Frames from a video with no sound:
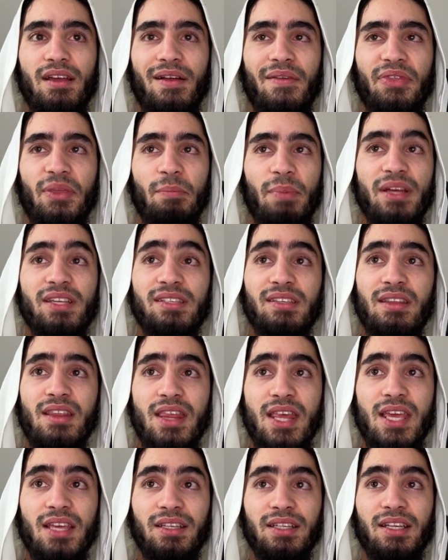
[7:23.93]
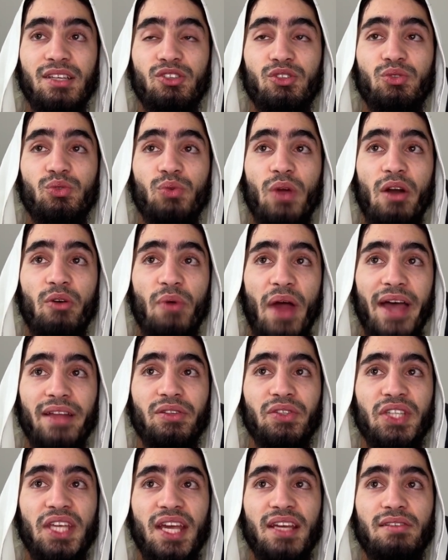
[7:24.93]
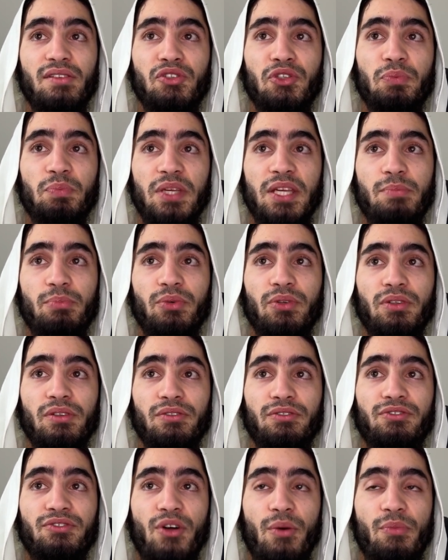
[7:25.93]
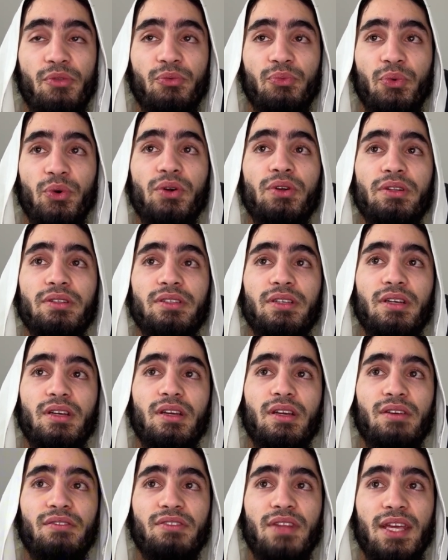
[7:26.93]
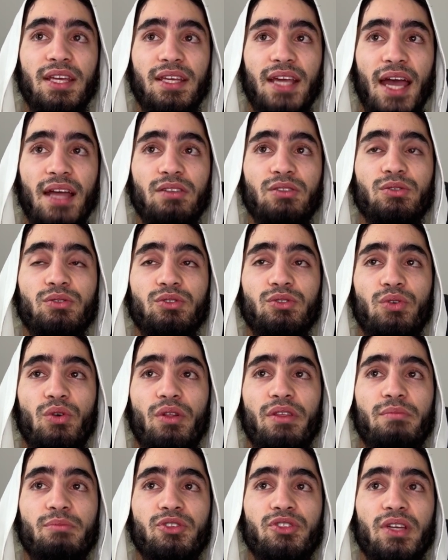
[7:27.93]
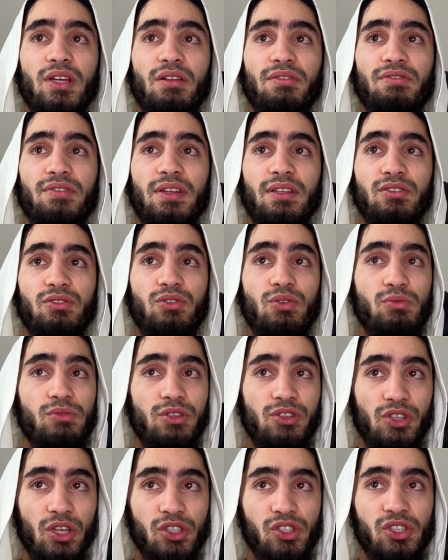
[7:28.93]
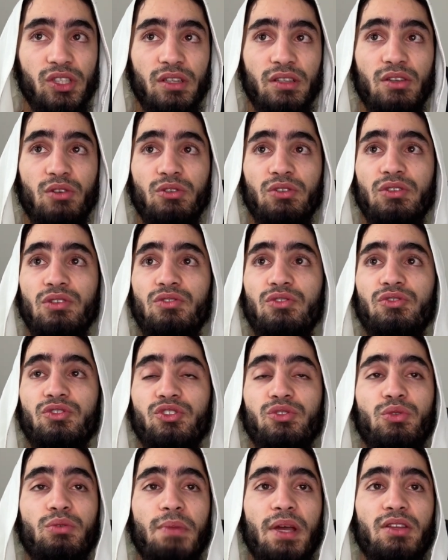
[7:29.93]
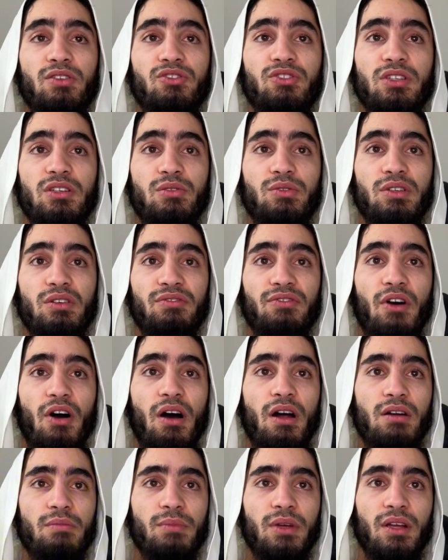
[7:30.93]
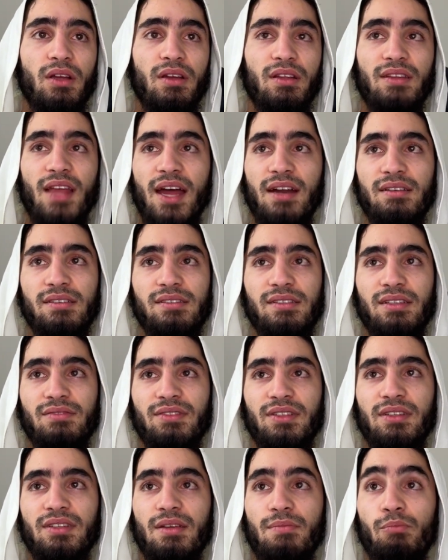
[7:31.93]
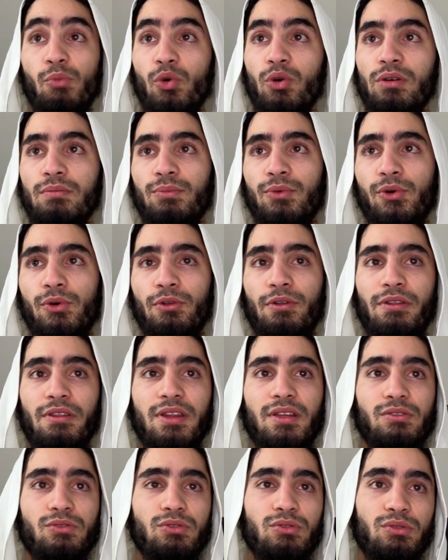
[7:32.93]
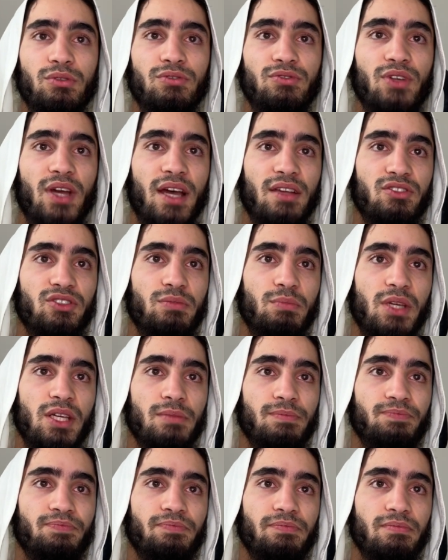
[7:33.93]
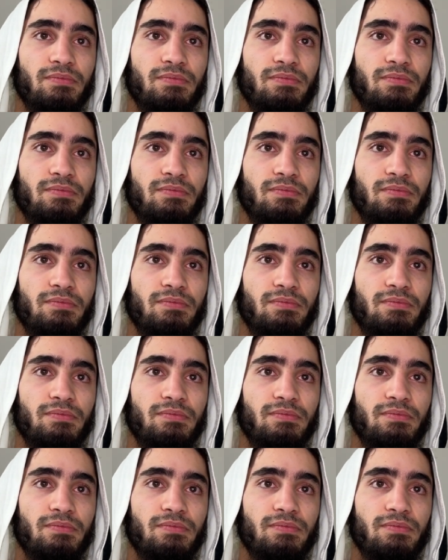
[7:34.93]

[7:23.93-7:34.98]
The best thing is to eradicate these people from the world. If they can't control themselves and do such a tremendous degree of harm, that is even the more moral thing to do, if you ask me.